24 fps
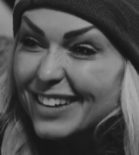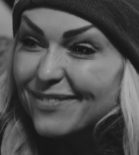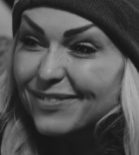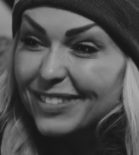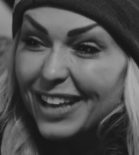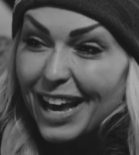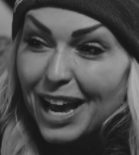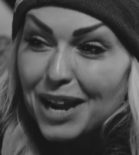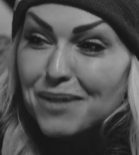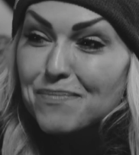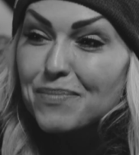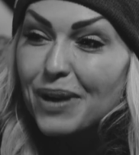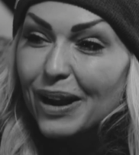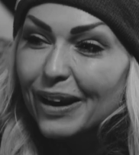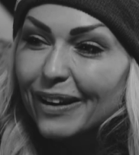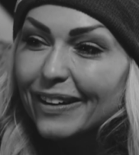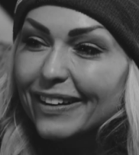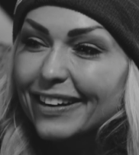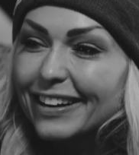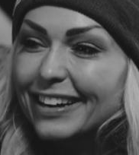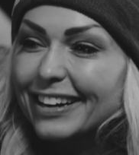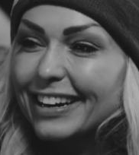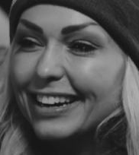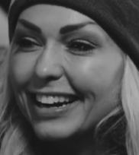I'm that
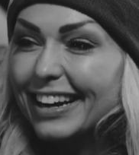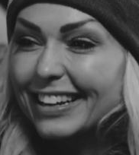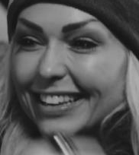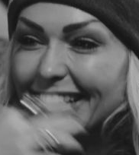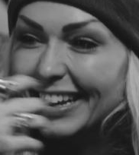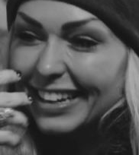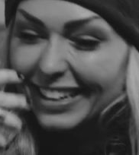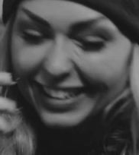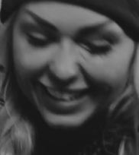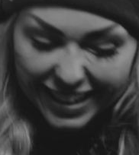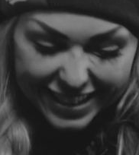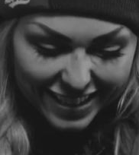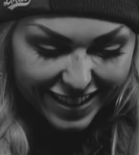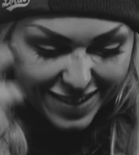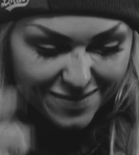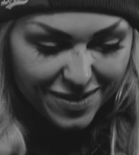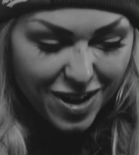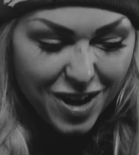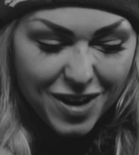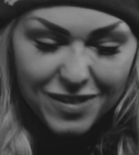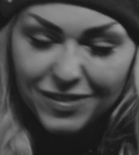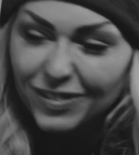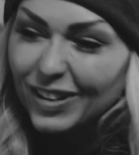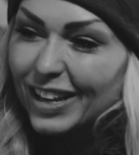apparent? And like come
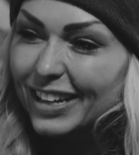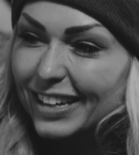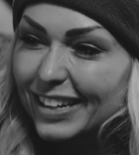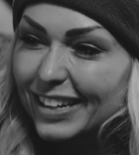off like